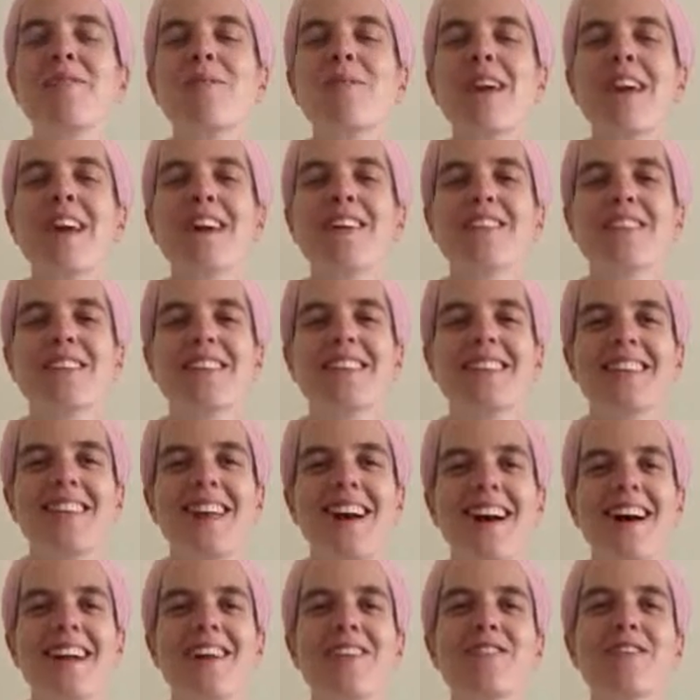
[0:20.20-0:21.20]
We have a
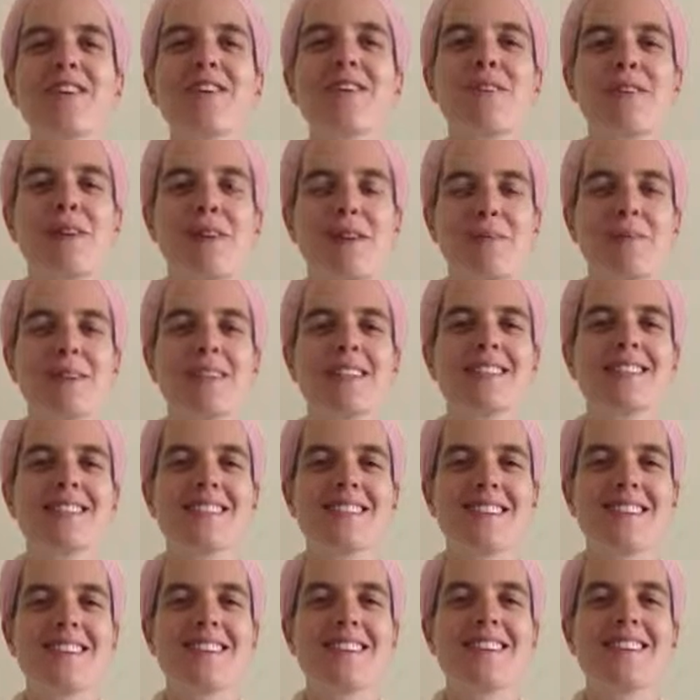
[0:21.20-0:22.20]
lot of agreements
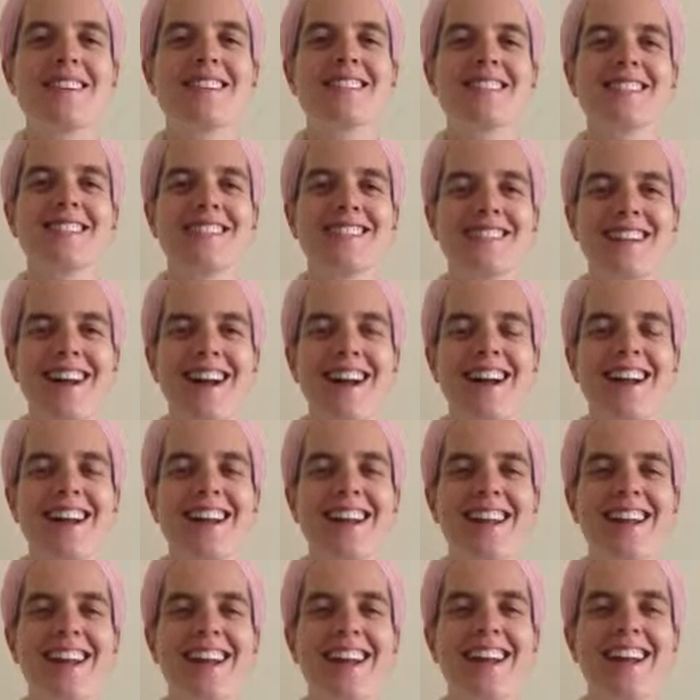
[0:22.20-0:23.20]
in our
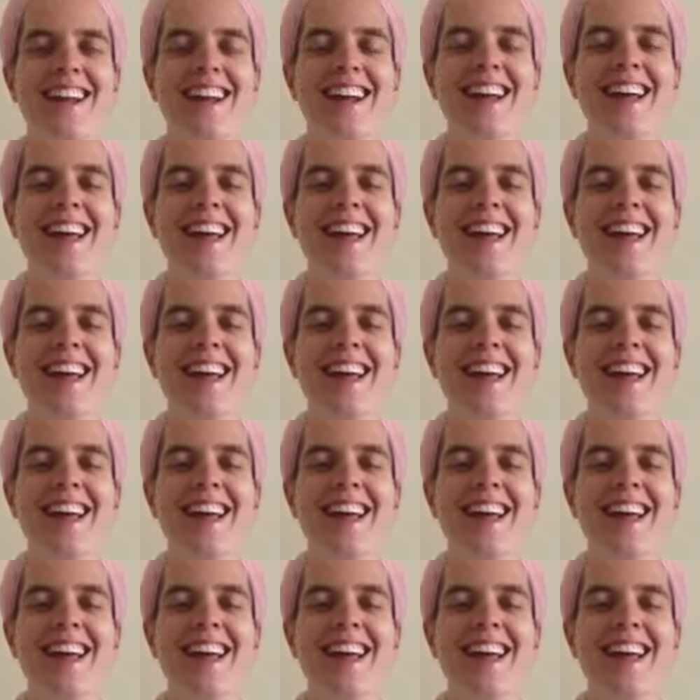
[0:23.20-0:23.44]
society